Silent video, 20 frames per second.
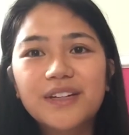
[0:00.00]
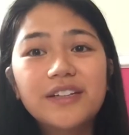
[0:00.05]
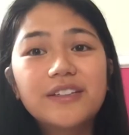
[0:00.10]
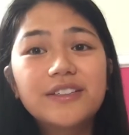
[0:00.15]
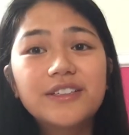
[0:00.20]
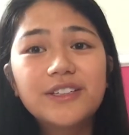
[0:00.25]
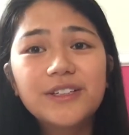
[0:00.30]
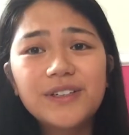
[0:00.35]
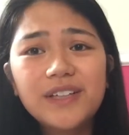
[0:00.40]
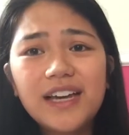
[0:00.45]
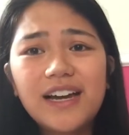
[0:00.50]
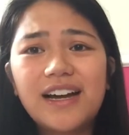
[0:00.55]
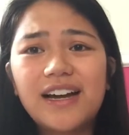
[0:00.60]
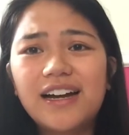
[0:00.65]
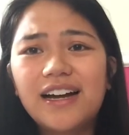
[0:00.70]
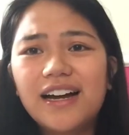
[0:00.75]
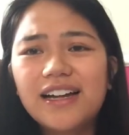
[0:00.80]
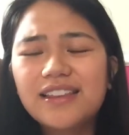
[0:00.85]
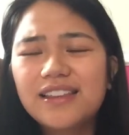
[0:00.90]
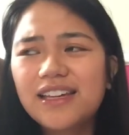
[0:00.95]
So
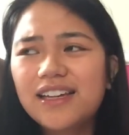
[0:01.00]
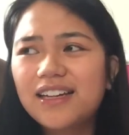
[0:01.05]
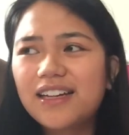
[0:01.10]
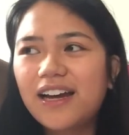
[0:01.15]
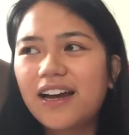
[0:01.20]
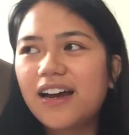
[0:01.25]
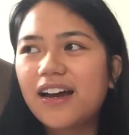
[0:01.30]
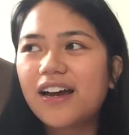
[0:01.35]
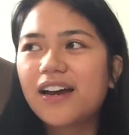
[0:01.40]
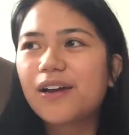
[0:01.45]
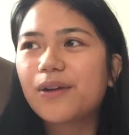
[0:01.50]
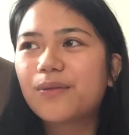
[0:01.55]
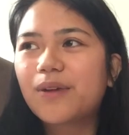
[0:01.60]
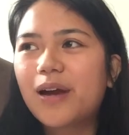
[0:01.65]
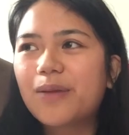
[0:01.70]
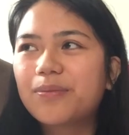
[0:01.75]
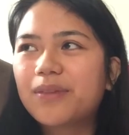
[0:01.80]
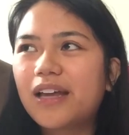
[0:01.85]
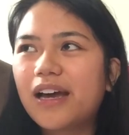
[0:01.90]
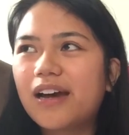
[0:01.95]
yeah, I think I
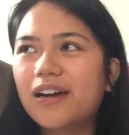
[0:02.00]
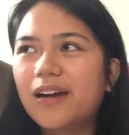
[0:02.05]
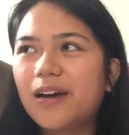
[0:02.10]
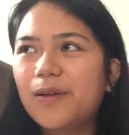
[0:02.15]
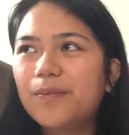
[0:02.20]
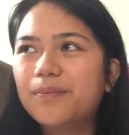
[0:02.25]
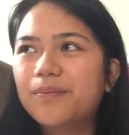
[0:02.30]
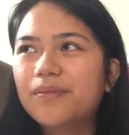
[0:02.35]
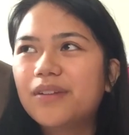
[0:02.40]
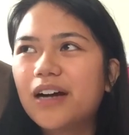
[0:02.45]
wrapped that up.